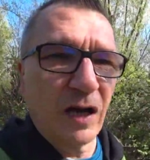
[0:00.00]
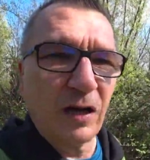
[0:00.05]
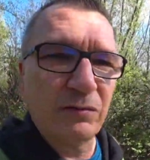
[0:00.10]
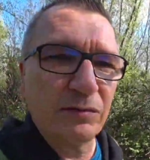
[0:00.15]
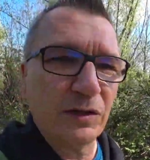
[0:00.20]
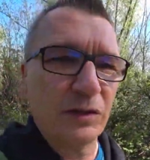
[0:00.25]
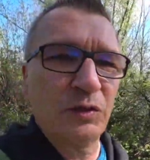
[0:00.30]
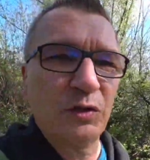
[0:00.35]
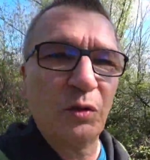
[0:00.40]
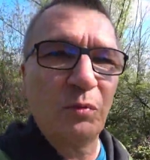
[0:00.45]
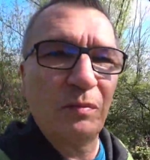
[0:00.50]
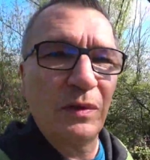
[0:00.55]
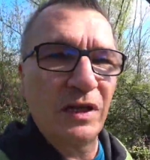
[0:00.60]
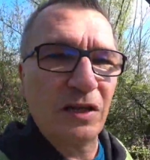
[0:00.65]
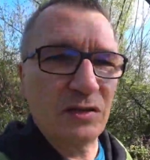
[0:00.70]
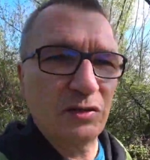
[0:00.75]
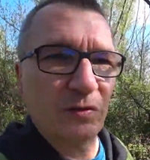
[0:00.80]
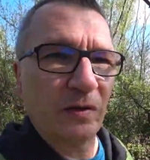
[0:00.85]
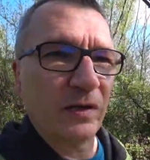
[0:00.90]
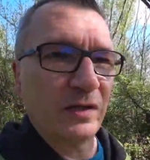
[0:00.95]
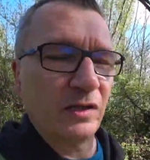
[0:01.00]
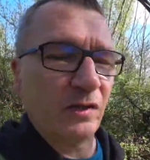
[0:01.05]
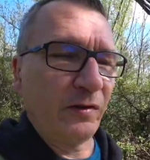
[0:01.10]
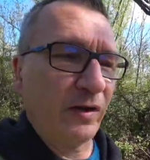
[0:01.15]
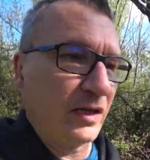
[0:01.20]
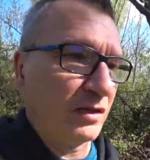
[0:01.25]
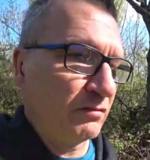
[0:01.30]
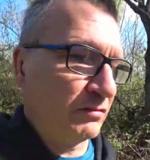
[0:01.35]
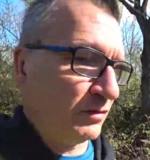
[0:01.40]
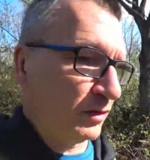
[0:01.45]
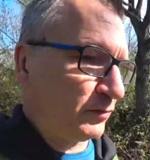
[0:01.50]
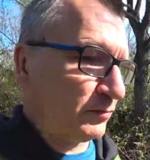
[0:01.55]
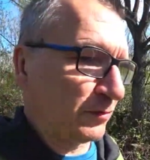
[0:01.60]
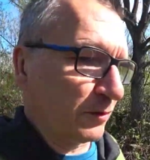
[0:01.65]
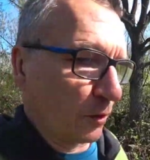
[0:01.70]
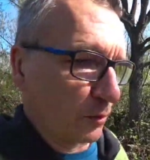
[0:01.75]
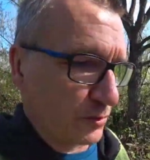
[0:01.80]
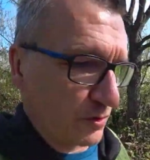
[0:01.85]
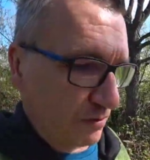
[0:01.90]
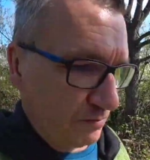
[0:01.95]
After two minutes rendering, it
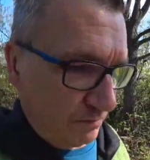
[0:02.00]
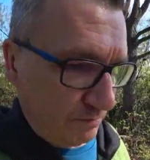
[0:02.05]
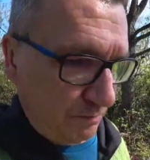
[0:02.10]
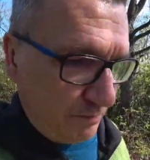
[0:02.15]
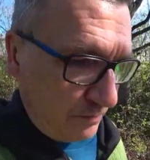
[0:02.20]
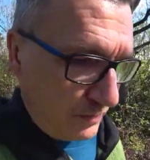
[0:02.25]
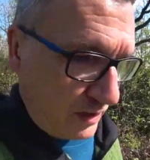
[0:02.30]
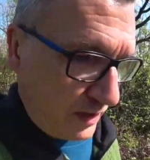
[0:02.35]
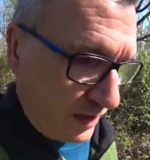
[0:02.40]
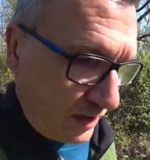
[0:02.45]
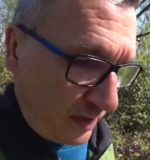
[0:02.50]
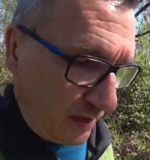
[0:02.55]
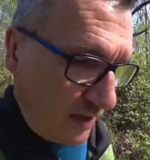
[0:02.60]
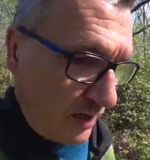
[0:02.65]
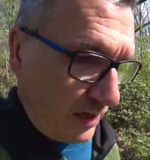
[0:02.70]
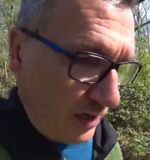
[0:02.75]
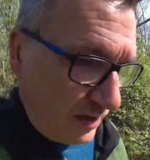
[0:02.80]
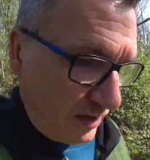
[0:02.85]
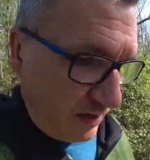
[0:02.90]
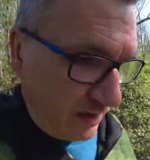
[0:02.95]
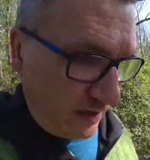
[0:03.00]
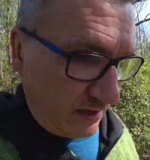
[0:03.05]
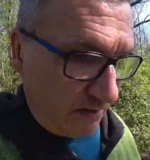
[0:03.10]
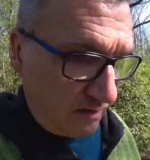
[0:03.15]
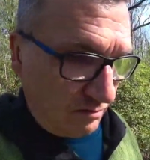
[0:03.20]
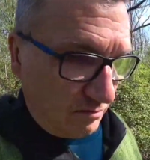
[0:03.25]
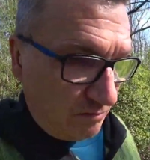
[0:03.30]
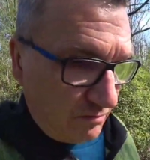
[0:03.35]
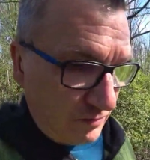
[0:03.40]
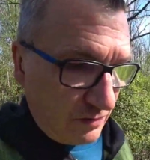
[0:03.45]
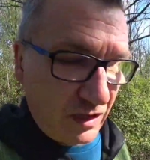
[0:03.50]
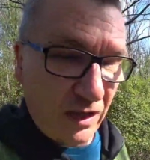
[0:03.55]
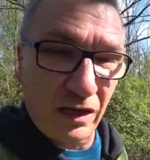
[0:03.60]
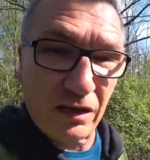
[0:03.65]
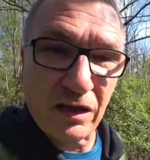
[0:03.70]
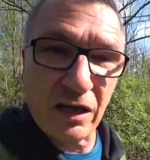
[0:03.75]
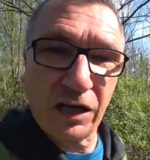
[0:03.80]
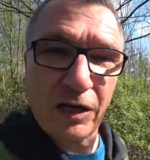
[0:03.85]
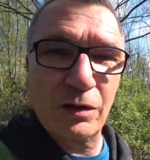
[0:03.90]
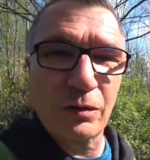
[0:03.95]
froze. And
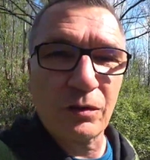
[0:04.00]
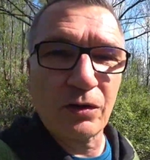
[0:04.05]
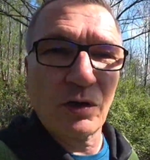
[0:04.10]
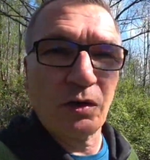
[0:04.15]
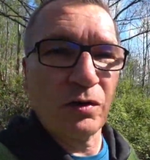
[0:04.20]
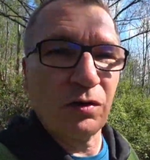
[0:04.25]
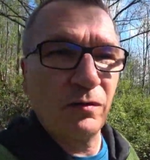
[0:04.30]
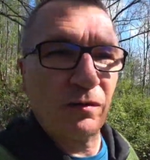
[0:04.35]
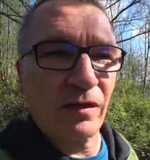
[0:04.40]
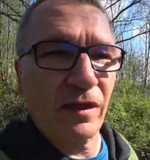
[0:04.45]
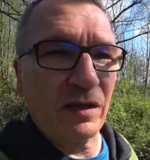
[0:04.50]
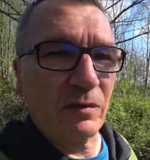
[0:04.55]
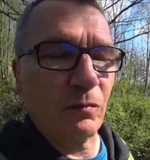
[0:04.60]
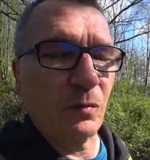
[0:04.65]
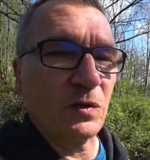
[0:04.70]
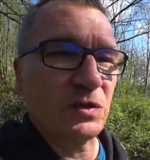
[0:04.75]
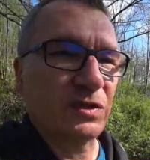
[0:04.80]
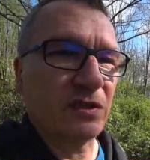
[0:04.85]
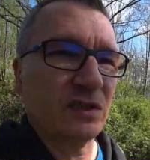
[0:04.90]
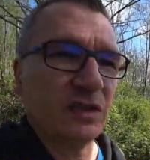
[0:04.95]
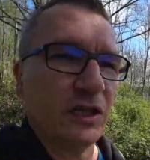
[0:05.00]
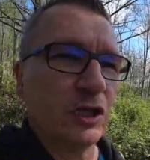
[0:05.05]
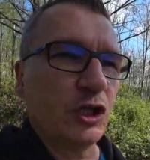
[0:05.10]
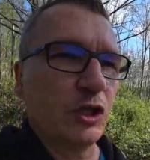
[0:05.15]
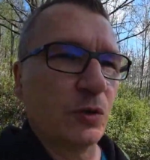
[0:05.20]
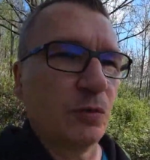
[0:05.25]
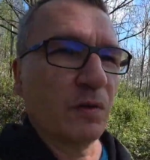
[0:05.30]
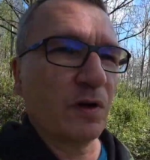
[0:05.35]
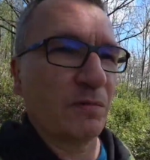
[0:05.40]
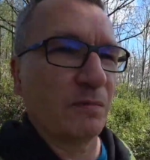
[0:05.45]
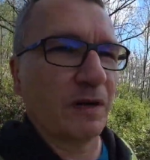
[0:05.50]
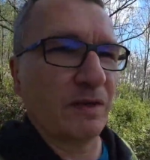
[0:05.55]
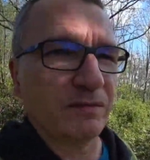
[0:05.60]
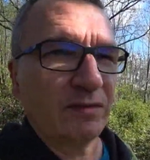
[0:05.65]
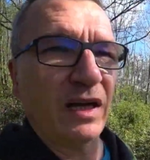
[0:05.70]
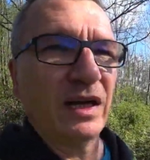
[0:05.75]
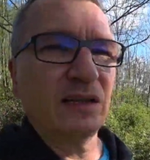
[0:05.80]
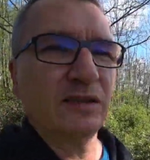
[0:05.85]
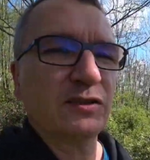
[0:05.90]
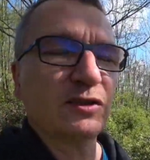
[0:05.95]
yeah, I don't know if that was an issue with my
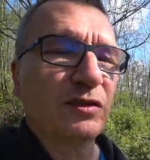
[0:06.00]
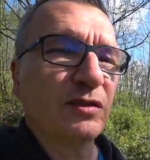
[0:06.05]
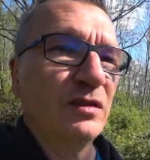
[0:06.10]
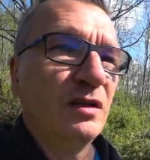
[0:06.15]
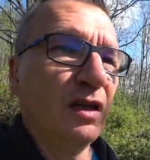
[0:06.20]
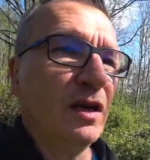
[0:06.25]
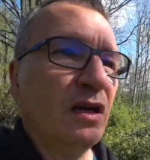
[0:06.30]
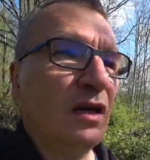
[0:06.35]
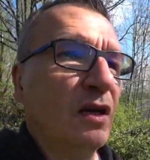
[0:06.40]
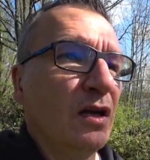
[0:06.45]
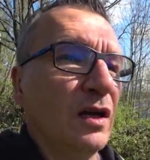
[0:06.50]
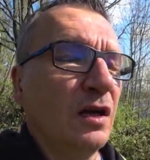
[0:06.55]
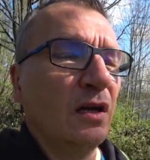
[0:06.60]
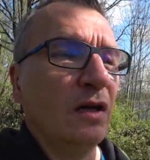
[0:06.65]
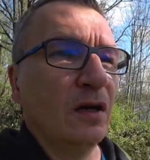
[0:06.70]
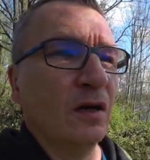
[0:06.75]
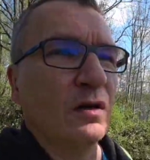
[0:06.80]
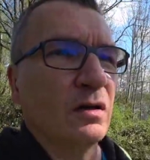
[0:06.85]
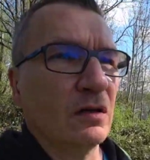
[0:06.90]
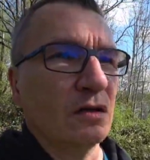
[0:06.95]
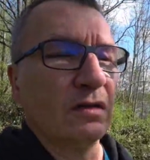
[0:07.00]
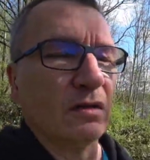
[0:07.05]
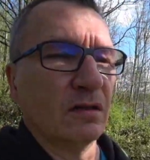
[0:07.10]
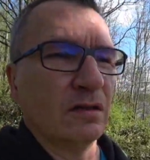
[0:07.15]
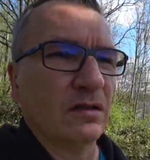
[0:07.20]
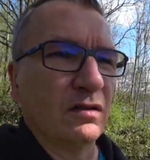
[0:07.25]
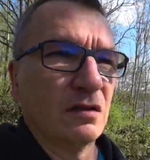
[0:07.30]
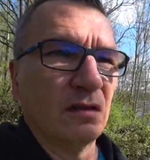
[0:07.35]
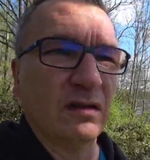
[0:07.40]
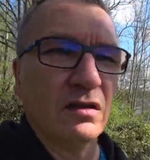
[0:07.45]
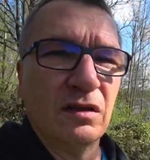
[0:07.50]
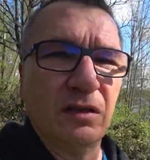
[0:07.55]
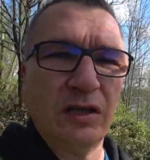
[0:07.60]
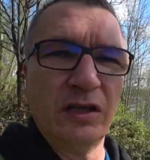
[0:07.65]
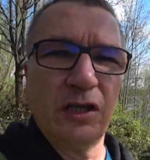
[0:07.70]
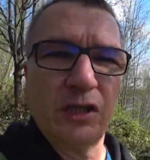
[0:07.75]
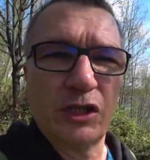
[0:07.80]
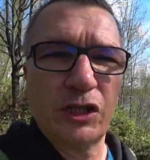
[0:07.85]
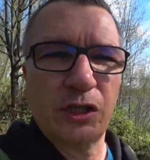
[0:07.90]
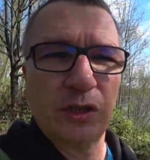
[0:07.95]
files or
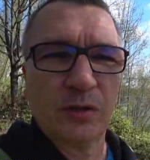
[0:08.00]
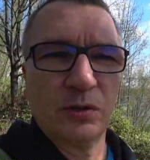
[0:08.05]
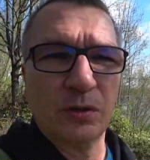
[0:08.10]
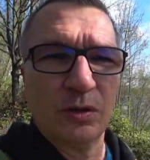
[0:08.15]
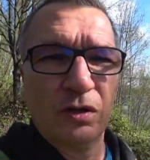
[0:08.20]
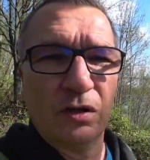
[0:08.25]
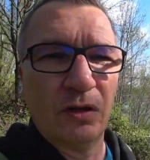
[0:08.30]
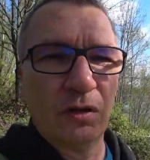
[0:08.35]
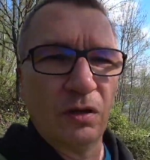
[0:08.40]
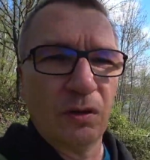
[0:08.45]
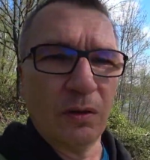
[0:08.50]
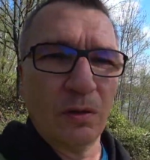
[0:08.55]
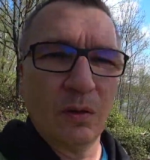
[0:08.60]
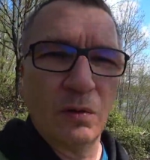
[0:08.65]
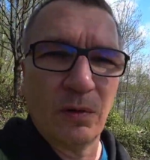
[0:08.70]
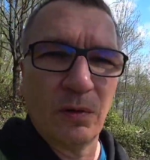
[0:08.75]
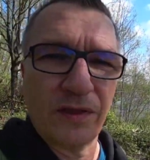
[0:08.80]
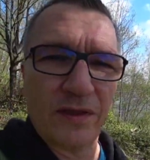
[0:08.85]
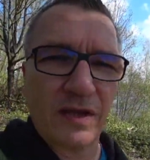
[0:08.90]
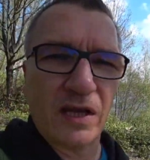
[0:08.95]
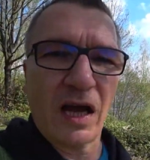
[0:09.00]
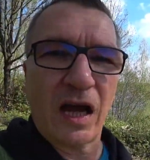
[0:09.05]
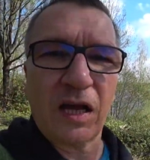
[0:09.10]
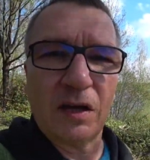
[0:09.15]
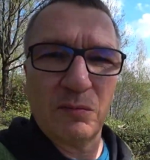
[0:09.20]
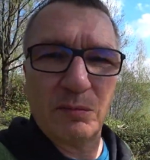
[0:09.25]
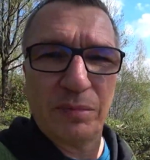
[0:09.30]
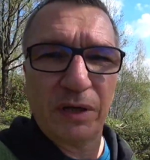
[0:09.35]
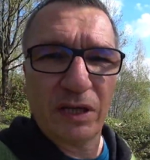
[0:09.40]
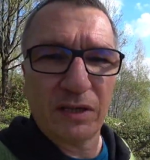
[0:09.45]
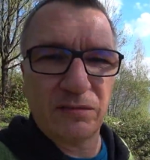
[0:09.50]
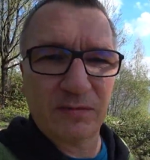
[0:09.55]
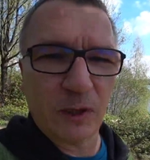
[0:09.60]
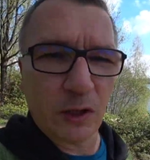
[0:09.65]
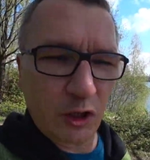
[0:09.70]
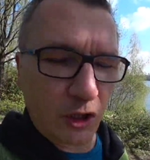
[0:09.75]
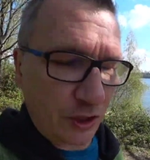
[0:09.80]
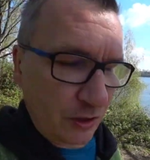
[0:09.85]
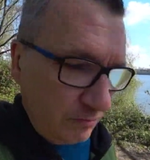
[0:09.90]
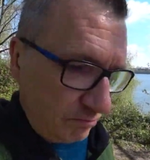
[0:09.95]
an issue with the unpaid
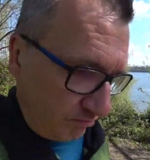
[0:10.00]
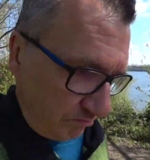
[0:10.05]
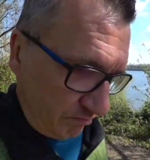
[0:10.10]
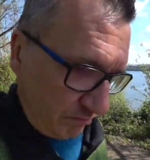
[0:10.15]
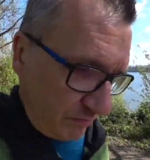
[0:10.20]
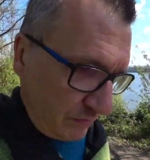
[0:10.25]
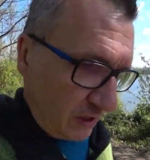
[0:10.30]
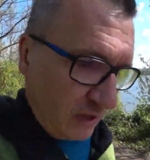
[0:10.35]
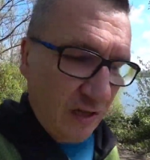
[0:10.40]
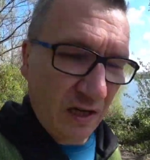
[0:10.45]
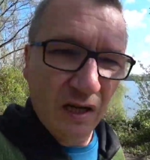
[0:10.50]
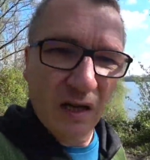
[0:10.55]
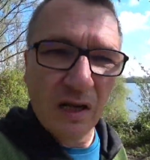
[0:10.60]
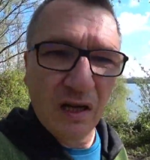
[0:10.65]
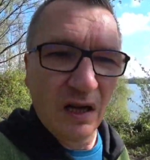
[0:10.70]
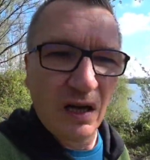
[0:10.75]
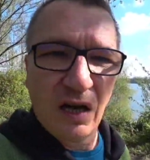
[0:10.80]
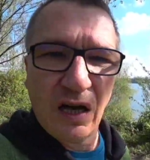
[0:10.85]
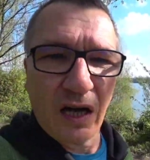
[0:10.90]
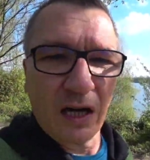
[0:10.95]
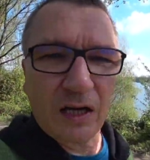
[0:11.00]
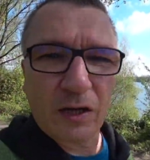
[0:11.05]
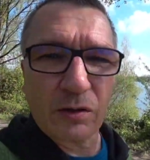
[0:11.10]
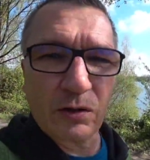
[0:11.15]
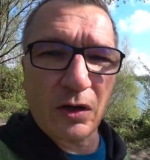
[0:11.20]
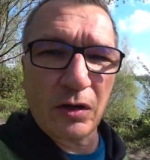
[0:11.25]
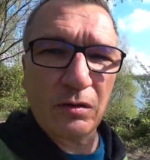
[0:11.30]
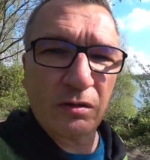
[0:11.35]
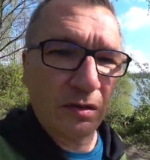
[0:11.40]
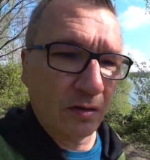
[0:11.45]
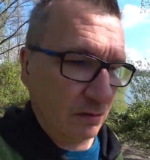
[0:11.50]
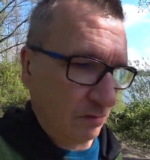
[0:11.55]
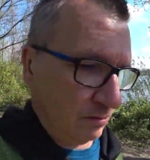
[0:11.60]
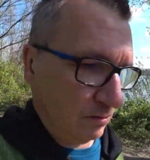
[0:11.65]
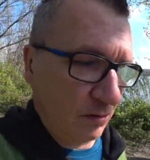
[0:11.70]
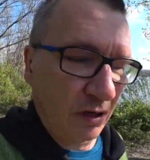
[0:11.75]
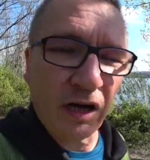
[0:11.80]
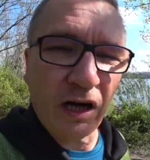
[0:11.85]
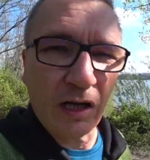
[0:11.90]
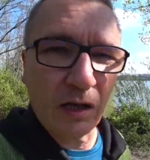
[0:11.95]
version. I don't know.
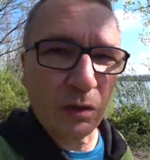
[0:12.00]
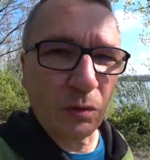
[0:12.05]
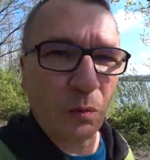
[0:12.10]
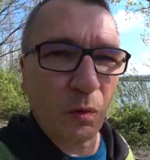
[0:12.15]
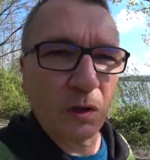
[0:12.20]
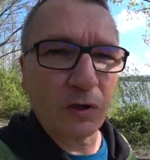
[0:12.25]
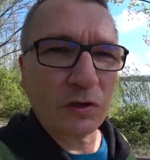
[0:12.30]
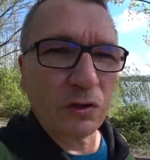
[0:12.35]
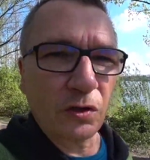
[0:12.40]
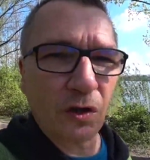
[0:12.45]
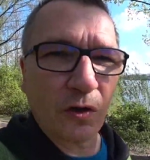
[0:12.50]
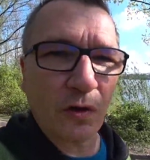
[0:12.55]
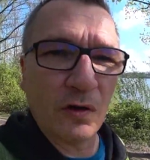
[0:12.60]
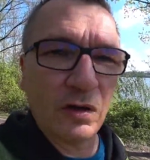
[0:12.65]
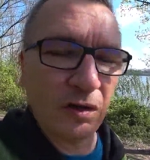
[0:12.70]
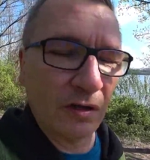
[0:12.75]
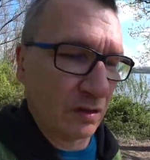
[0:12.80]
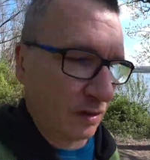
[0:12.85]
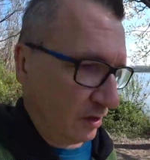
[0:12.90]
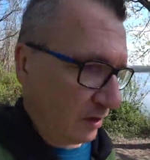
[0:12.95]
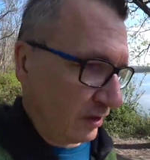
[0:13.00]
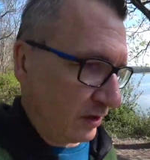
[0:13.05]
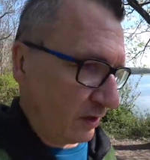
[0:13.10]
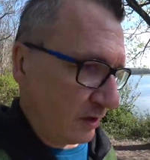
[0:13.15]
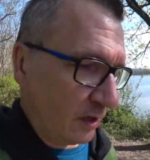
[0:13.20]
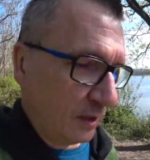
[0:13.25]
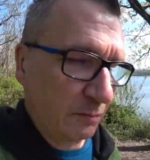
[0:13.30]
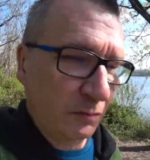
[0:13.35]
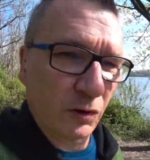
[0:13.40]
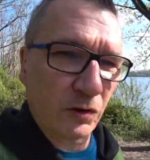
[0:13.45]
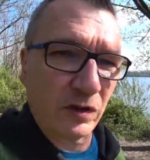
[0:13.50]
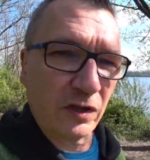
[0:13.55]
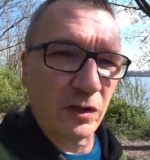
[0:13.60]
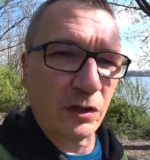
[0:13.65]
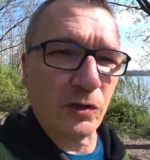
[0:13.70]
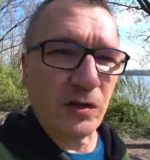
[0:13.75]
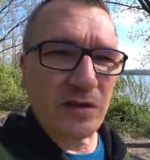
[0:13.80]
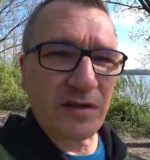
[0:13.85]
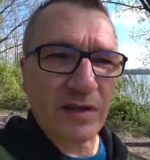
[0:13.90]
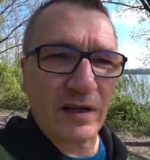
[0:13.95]
I don't want to know. Not
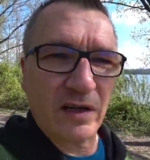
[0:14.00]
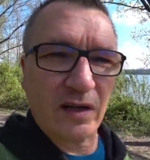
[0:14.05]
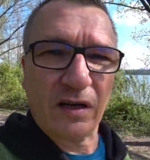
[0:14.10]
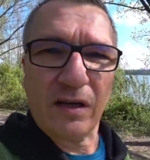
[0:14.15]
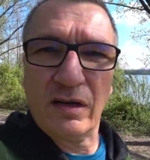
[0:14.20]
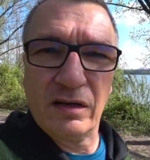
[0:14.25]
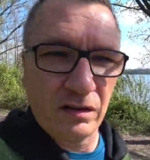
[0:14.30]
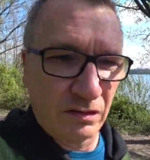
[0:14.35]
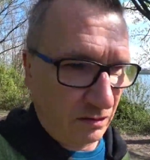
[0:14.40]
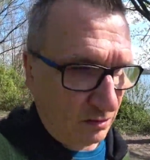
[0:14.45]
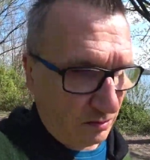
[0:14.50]
interested in.